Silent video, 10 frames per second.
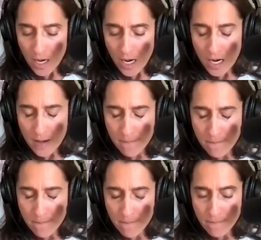
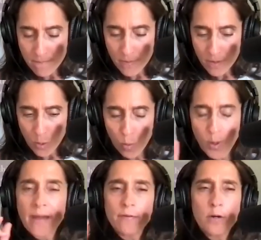um,
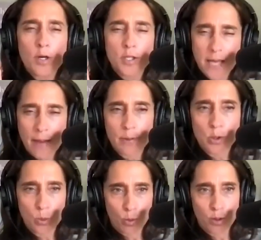whenever our
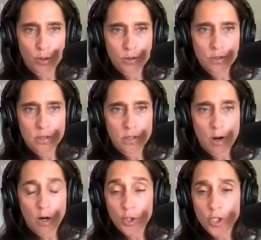saboteurs
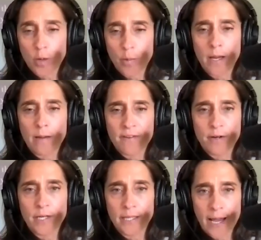are showing up
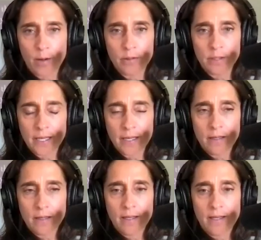very loudly,
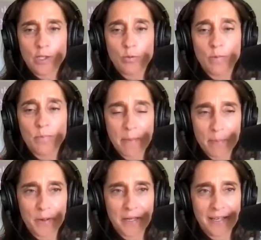it's
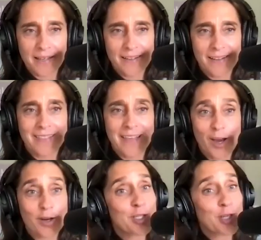remembering that they
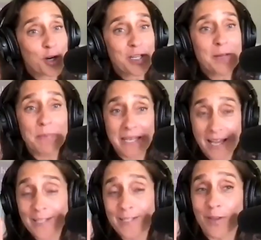are starting
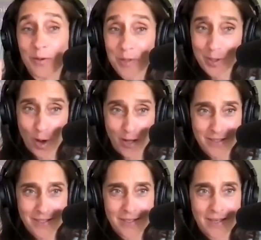because of those
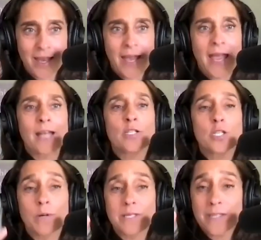thoughts. And
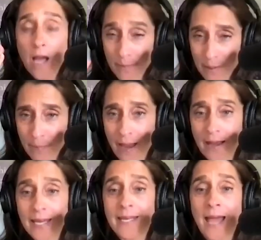so it's coming
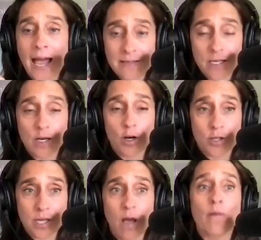back and asking
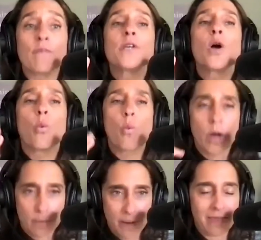ourselves, what
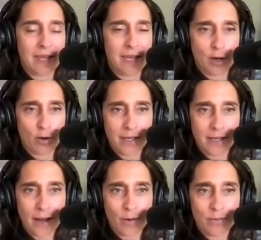am I thinking right
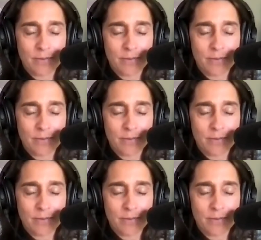now?